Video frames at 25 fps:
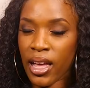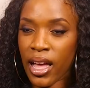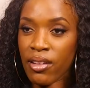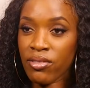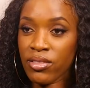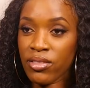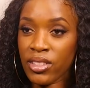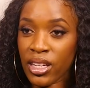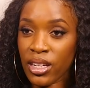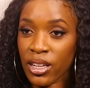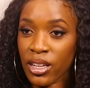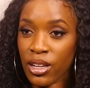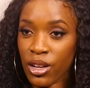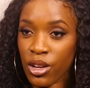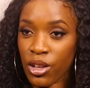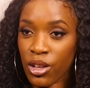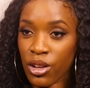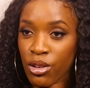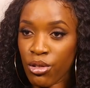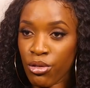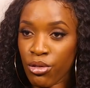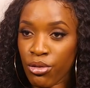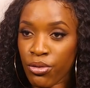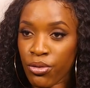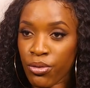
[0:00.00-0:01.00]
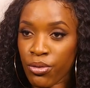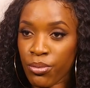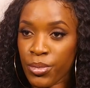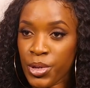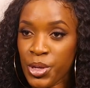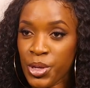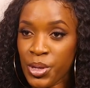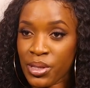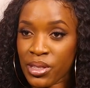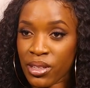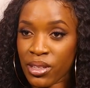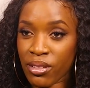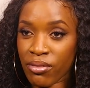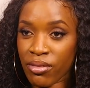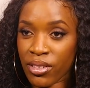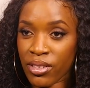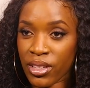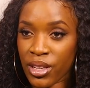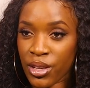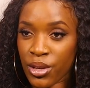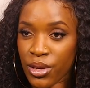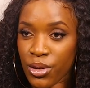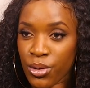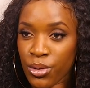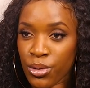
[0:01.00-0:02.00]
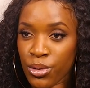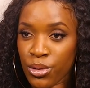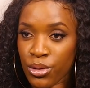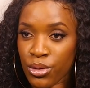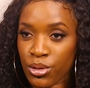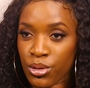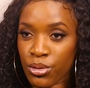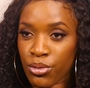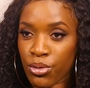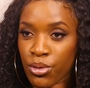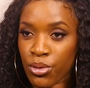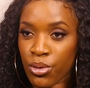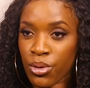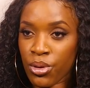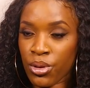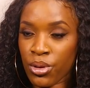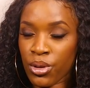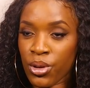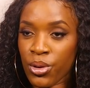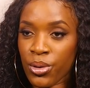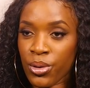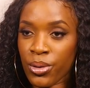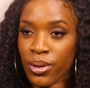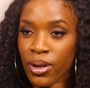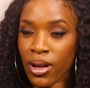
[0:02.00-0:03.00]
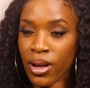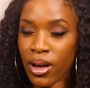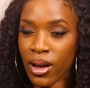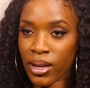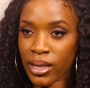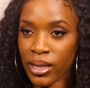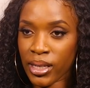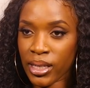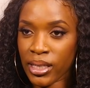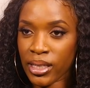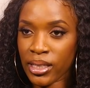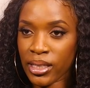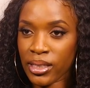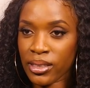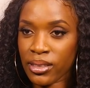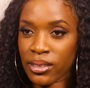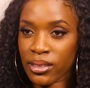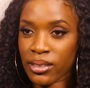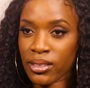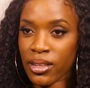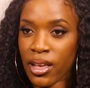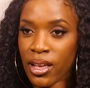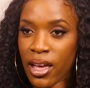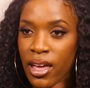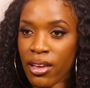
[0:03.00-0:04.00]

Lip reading: I've done a lot of music videos for local artists.